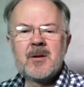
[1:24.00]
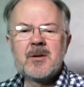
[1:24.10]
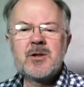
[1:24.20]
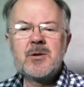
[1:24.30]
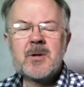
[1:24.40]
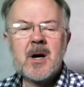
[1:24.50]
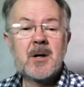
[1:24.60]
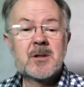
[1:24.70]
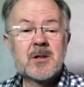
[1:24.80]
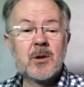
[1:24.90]
2
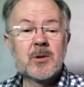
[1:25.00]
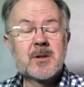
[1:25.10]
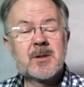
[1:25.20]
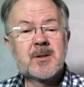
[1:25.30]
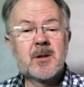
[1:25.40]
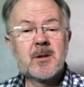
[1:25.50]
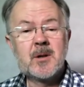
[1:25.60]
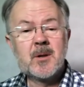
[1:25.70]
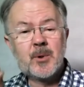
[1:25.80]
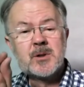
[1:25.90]
card slots, so you
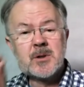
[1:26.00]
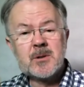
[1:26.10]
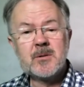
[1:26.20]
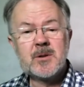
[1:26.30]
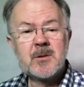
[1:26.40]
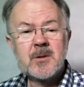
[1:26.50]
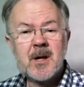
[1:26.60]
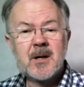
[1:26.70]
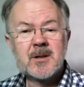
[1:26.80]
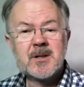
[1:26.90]
can put two
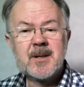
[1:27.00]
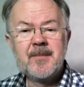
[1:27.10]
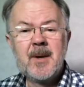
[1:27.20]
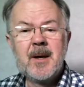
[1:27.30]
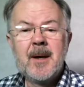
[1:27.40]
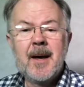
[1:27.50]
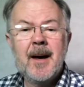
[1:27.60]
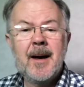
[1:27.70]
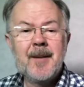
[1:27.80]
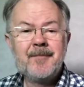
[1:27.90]
cards in.
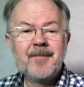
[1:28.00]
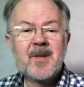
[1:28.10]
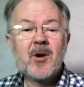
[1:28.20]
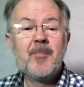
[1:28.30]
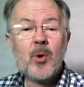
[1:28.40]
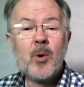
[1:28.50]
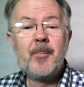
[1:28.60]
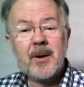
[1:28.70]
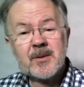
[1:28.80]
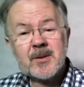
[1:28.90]
There are more
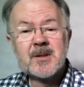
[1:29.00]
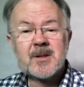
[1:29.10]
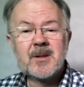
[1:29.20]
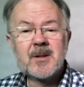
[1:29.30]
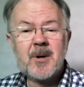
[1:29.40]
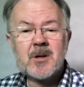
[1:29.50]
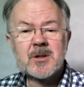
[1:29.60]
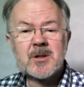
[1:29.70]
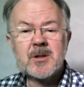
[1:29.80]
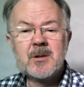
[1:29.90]
buttons than the Mark
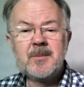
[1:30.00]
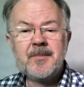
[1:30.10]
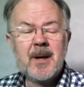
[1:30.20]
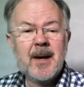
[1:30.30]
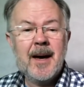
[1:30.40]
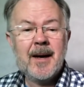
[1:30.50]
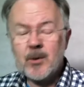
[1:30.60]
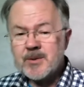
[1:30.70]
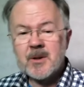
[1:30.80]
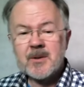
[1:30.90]
II, and
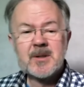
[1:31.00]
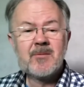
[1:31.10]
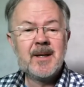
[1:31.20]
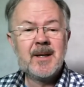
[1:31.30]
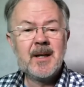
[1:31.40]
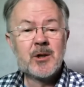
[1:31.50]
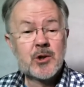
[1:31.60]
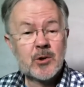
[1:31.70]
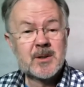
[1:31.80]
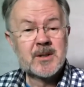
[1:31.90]
also there's a really neat
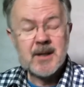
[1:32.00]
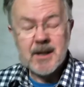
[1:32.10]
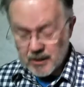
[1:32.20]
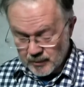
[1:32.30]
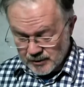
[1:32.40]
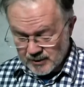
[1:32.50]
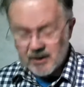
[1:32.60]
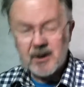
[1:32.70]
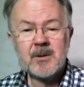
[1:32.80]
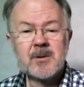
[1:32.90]
joystick which you can
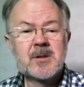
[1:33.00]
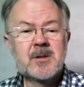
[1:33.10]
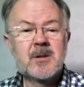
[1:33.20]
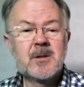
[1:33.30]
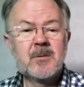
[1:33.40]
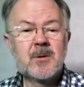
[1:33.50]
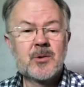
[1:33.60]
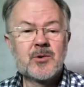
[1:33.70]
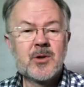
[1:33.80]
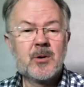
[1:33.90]
use to
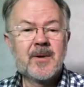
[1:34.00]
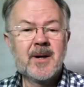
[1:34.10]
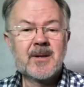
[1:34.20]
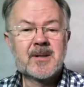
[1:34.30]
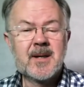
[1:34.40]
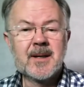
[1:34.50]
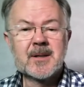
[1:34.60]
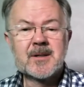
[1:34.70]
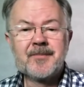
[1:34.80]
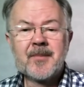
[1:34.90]
control various things.